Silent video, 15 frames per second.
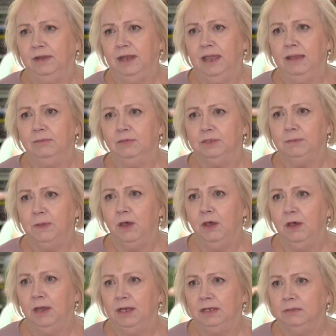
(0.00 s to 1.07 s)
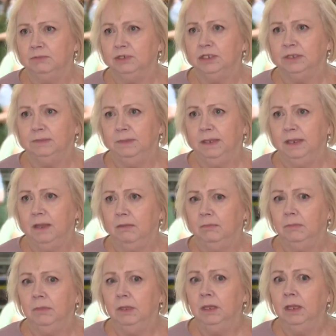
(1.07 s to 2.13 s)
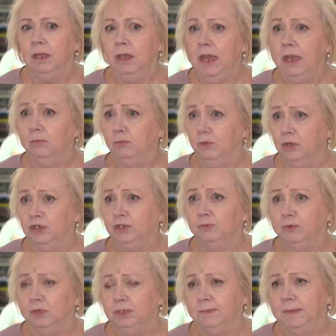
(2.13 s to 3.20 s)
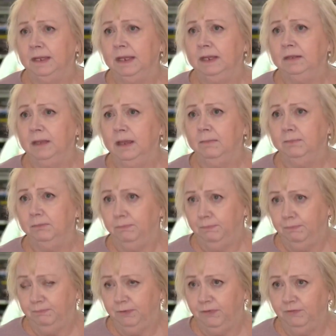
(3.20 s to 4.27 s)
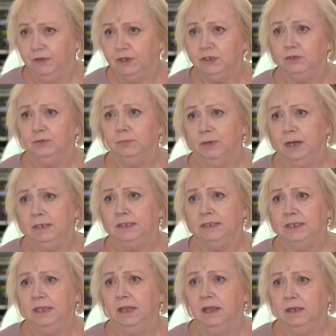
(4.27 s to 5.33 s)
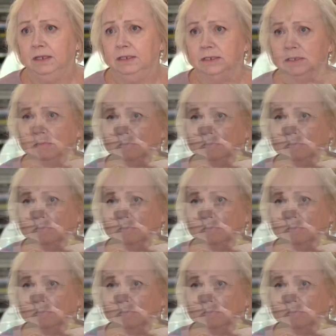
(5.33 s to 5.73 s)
labels behind and just become and work towards being that professional practicing artist.